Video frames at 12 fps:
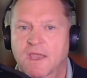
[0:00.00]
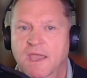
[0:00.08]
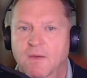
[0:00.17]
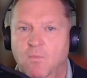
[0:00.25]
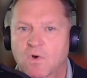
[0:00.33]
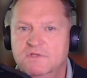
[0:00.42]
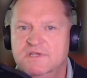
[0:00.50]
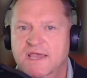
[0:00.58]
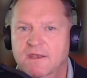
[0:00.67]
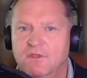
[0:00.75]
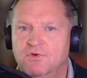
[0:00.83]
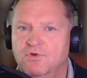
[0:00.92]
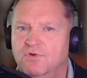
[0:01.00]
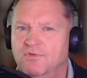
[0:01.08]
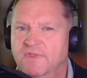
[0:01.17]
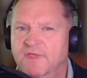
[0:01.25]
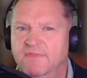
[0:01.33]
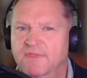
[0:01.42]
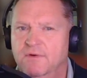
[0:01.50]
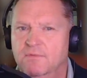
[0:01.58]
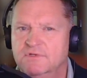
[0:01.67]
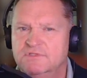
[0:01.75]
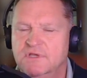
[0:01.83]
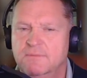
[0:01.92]
And once I learned that there
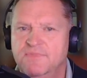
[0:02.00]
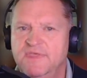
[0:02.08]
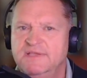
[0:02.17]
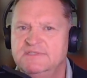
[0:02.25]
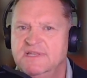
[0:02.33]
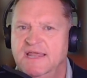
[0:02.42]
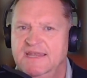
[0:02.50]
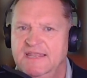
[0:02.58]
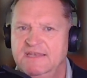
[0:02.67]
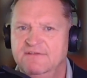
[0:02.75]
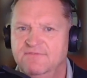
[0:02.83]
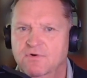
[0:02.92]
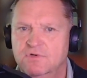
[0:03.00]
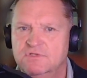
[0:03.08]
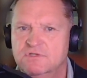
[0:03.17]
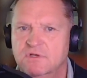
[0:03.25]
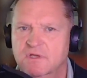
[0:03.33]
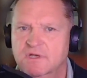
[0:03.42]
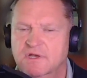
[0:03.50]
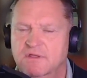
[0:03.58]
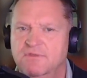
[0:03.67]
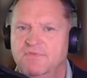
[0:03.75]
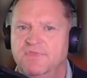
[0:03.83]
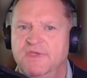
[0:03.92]
were some things that I need to focus on and
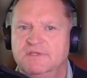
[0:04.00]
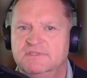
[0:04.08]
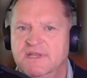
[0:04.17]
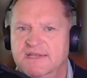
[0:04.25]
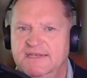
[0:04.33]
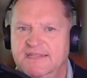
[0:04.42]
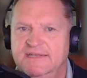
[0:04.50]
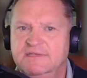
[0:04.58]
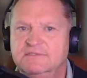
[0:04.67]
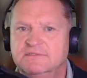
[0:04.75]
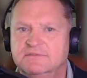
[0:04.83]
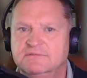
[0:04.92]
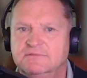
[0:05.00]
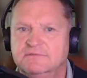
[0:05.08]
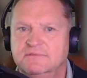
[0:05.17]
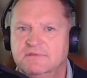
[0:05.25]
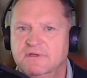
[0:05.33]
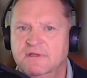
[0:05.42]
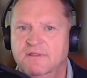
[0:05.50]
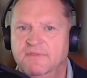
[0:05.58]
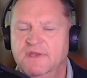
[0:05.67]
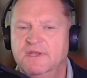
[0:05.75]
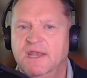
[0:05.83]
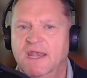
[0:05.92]
other things that I didn't,
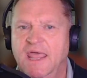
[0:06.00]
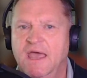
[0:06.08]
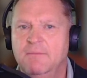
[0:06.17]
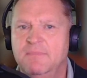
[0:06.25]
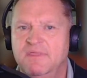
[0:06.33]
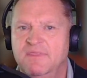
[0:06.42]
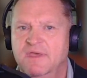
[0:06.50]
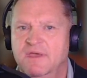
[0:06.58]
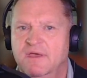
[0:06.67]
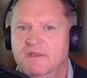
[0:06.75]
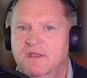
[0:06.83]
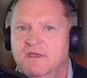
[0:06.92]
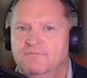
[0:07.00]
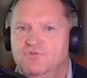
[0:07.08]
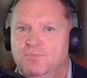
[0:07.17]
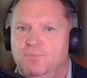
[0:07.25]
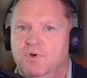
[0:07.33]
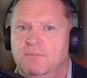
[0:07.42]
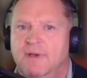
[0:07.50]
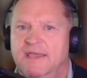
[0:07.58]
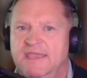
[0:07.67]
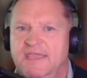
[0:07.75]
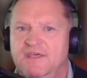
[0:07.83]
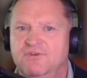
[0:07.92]
then it allowed me to put
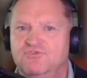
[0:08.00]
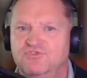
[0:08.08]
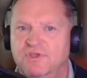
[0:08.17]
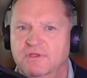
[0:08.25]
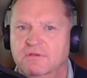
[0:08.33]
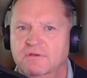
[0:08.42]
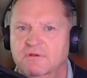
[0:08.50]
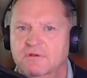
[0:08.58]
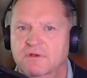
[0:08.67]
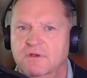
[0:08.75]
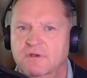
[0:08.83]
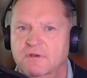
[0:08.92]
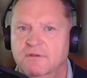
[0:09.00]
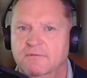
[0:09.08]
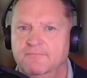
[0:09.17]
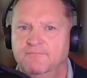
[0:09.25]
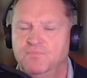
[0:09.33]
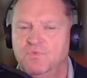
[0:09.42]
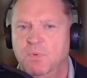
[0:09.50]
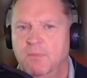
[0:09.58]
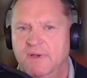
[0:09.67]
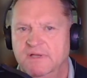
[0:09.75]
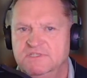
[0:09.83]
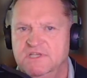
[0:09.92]
my energy, to put
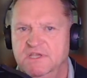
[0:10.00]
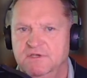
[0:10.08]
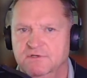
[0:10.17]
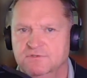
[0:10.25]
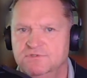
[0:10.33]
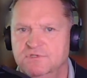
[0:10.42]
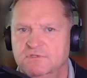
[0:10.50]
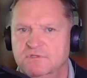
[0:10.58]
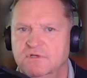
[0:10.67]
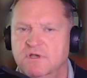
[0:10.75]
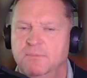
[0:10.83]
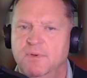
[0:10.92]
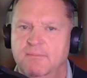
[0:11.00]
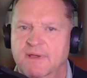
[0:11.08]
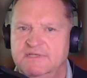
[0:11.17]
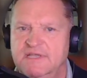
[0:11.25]
my skills, to put my